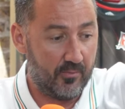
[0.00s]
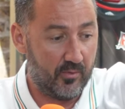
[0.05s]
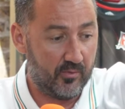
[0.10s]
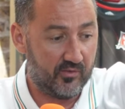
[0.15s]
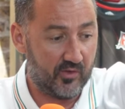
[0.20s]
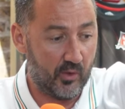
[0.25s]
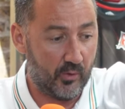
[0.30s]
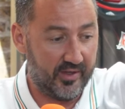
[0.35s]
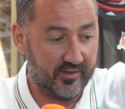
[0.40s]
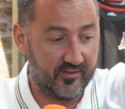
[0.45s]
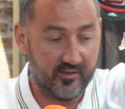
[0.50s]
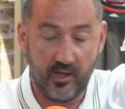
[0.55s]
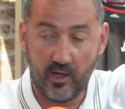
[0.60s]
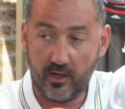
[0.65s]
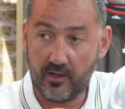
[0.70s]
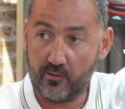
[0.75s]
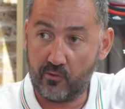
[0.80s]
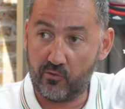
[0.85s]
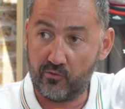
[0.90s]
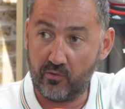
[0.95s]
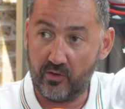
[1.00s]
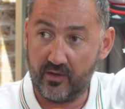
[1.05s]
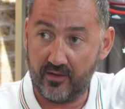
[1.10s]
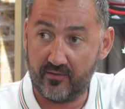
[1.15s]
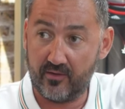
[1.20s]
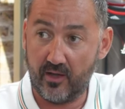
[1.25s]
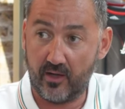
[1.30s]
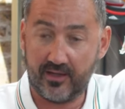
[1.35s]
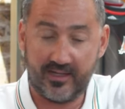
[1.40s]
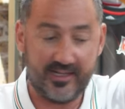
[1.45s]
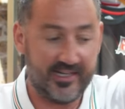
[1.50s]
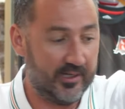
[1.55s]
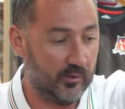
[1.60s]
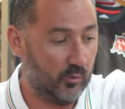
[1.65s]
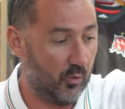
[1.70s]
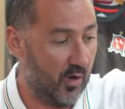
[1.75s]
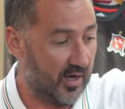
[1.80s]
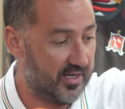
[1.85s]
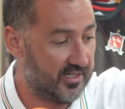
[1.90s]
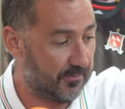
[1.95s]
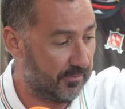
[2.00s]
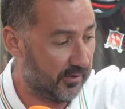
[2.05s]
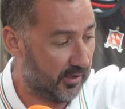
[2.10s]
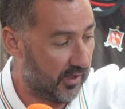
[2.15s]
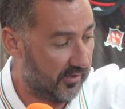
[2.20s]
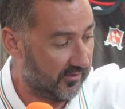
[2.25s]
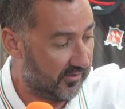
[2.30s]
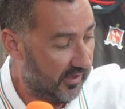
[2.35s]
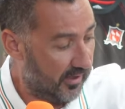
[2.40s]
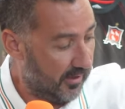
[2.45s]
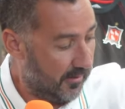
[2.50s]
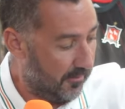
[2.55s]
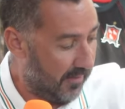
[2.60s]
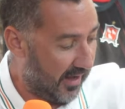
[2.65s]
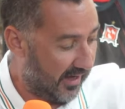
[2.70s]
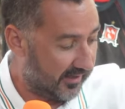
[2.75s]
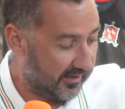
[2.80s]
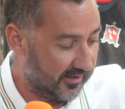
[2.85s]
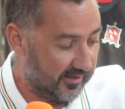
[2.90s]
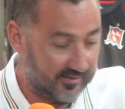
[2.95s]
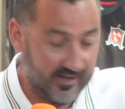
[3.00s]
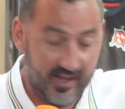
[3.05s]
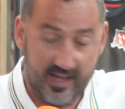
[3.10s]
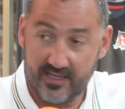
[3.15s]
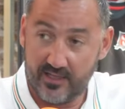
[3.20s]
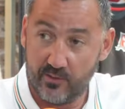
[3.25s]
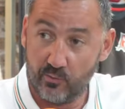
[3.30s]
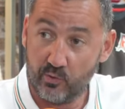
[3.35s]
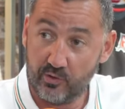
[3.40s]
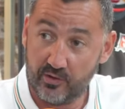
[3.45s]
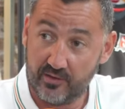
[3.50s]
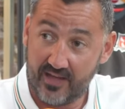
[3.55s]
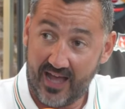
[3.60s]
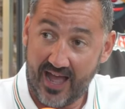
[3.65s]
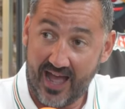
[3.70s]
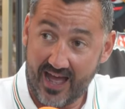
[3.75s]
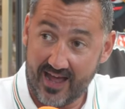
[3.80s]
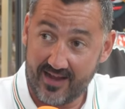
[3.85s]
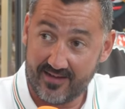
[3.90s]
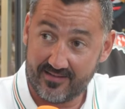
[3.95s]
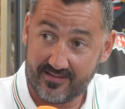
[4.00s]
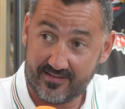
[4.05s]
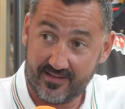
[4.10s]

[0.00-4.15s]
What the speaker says: So it's not clean white, because back in the day you wouldn't had